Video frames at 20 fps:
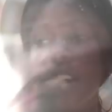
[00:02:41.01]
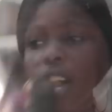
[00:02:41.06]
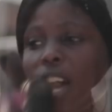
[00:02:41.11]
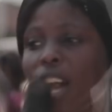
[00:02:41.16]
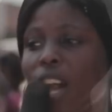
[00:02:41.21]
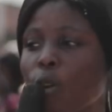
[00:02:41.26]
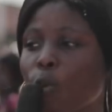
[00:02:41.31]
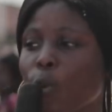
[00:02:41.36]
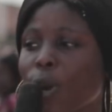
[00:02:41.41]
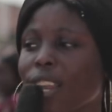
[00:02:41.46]

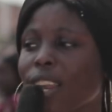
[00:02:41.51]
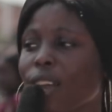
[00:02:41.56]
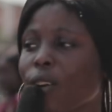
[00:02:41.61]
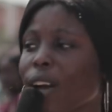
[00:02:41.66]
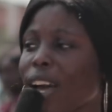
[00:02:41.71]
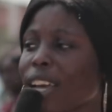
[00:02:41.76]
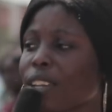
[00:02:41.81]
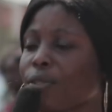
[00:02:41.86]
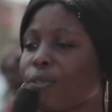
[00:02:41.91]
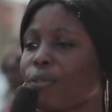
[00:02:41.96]
Well,
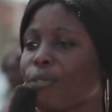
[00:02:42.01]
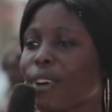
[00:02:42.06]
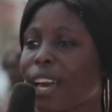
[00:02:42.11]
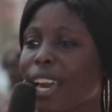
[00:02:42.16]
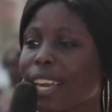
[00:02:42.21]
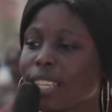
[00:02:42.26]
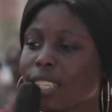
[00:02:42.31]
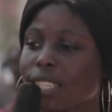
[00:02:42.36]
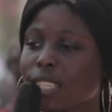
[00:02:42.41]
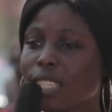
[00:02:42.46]
I'll
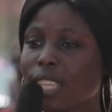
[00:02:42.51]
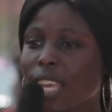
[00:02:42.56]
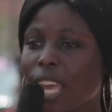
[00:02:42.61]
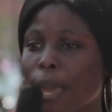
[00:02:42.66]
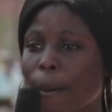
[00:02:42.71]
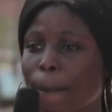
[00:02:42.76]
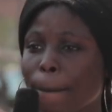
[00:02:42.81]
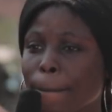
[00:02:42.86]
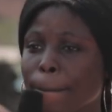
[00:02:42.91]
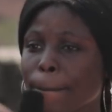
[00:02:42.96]
advise
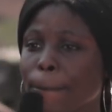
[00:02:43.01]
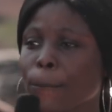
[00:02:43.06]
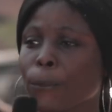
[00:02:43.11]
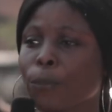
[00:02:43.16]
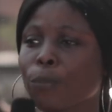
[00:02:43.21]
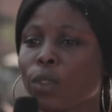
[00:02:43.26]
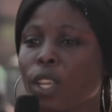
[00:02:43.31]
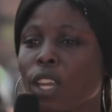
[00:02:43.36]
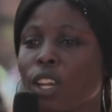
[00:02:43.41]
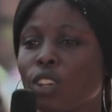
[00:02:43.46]
them
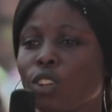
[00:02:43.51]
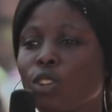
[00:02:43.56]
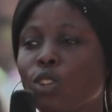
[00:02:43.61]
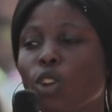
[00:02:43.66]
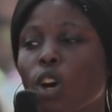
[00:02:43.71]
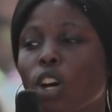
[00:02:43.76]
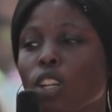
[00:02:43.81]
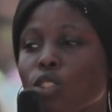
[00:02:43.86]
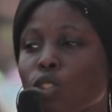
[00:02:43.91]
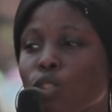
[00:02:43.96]

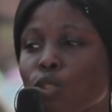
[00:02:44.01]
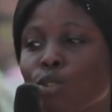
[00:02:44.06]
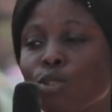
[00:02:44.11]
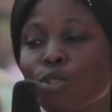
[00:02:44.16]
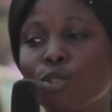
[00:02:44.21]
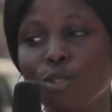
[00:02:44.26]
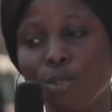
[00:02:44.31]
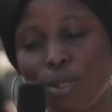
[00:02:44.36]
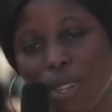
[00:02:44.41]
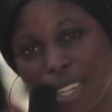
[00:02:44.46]
not to
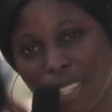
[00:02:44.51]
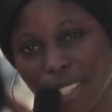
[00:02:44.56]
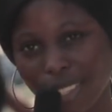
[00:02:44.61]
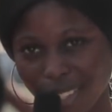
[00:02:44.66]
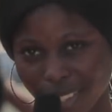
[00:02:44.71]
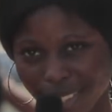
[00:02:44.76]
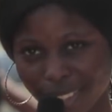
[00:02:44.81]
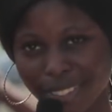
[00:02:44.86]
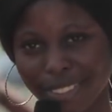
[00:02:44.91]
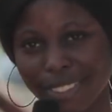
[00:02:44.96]
do
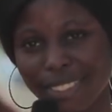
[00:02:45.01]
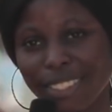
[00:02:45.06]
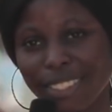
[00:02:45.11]
it,